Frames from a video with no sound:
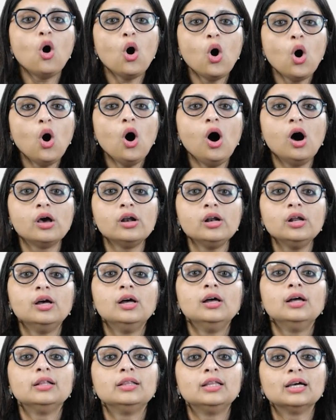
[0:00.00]
or
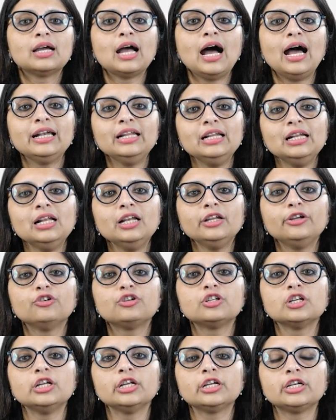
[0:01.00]
the cardinal
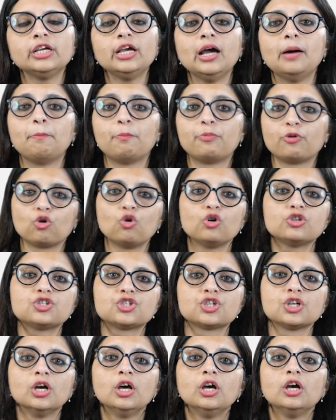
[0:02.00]
utility
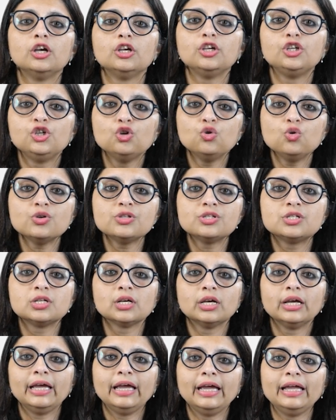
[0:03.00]
approach used
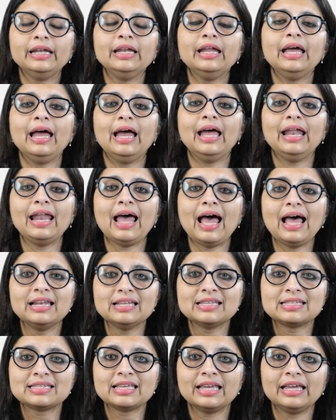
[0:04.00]
in
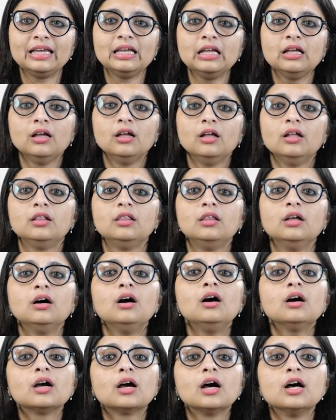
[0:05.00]
analyzing
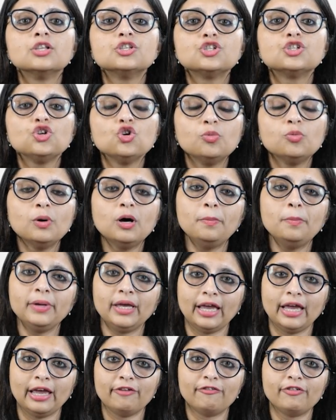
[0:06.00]
the consumer
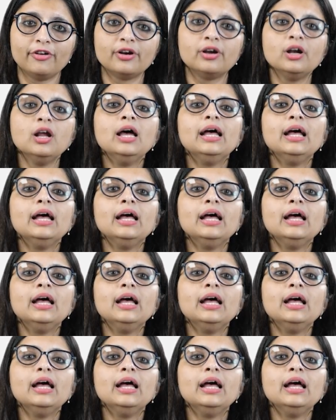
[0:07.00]
behavior